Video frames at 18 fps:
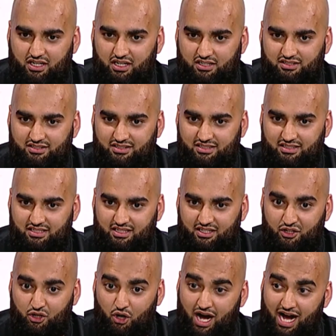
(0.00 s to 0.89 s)
Hajj and
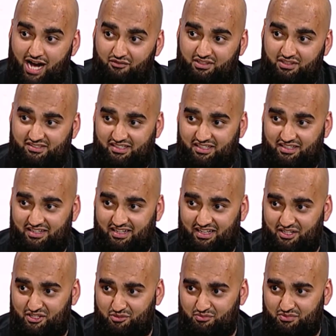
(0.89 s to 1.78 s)
not having certain
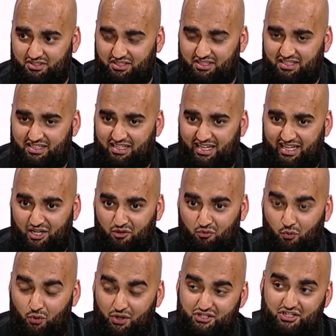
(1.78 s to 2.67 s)
items, and I
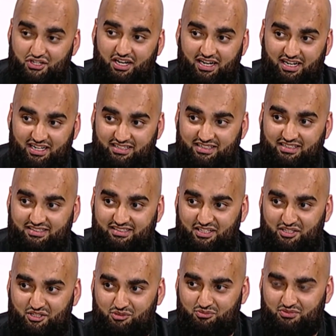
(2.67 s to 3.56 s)
wish I had these
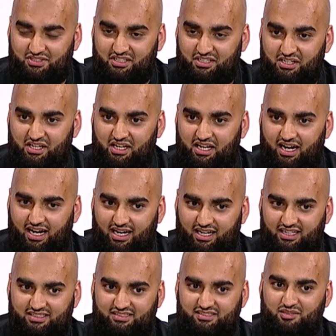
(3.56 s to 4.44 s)
items.
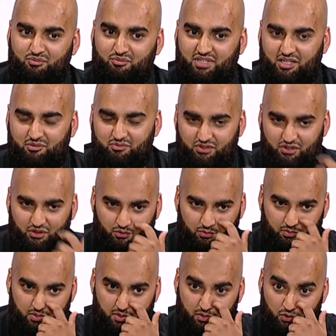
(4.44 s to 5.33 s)
And sometimes, you know,
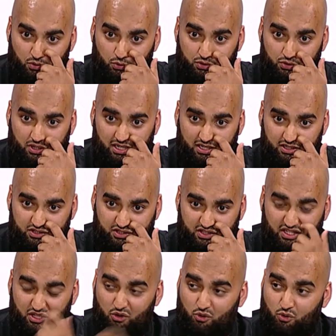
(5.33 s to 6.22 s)
people go to Hajj and
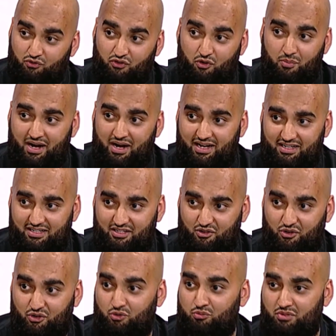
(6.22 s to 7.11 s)
they overpack,
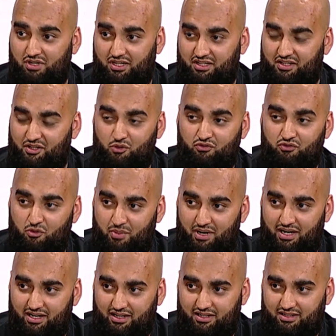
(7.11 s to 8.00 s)
or Umrah and they
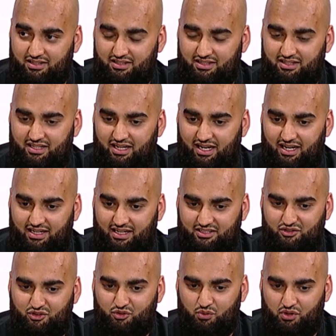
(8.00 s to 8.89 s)
overpack.
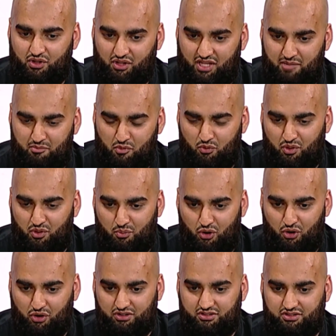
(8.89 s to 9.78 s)
And so we came up with the
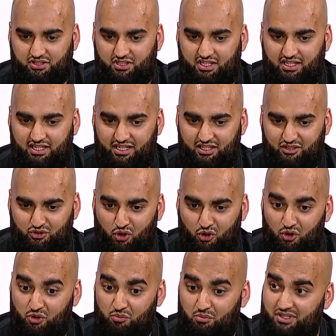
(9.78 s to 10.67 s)
box. It's
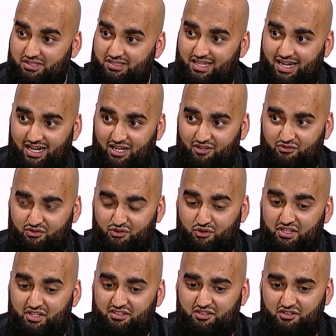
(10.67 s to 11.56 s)
all the must-have. So
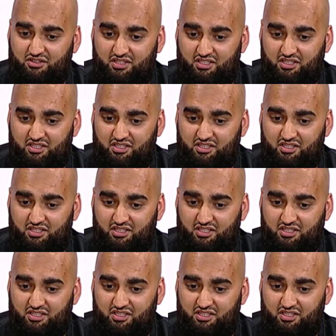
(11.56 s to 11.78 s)
this is the...